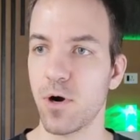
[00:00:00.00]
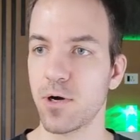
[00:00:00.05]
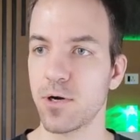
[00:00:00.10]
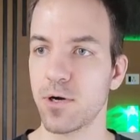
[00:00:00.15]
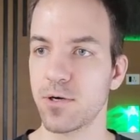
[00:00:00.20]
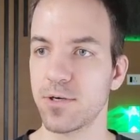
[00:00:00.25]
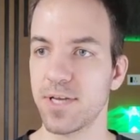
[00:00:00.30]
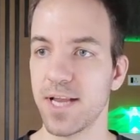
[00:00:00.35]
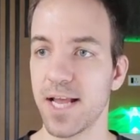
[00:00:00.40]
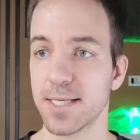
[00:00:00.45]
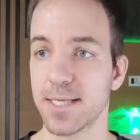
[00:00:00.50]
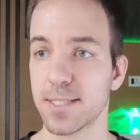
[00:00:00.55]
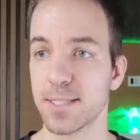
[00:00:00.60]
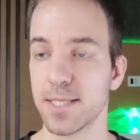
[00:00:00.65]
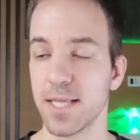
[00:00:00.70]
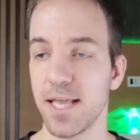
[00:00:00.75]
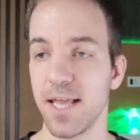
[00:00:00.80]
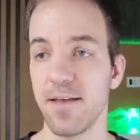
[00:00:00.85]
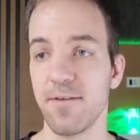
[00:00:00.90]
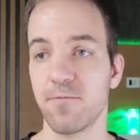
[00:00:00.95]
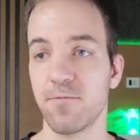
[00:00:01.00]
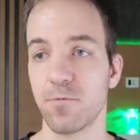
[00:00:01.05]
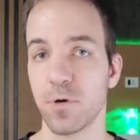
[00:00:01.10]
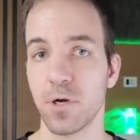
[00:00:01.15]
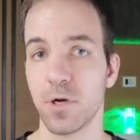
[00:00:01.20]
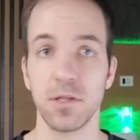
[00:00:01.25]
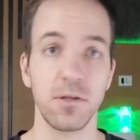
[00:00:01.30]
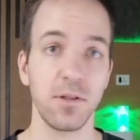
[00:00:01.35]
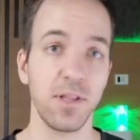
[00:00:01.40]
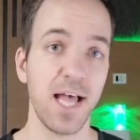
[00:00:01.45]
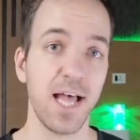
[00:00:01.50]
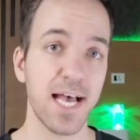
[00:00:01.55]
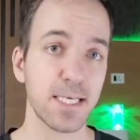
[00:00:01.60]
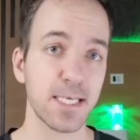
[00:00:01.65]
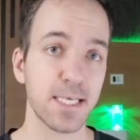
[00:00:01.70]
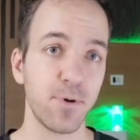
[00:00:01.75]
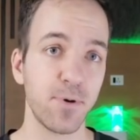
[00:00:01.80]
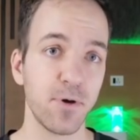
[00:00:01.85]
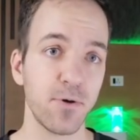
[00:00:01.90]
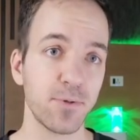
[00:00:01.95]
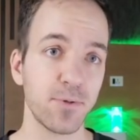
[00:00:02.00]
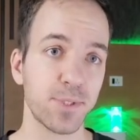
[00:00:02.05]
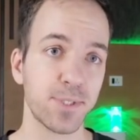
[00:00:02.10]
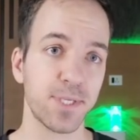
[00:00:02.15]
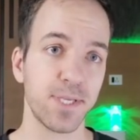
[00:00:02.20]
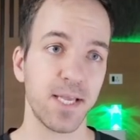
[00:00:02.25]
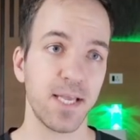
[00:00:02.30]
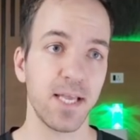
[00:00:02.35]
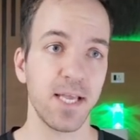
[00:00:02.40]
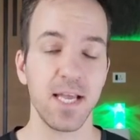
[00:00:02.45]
our next, if we're on the last post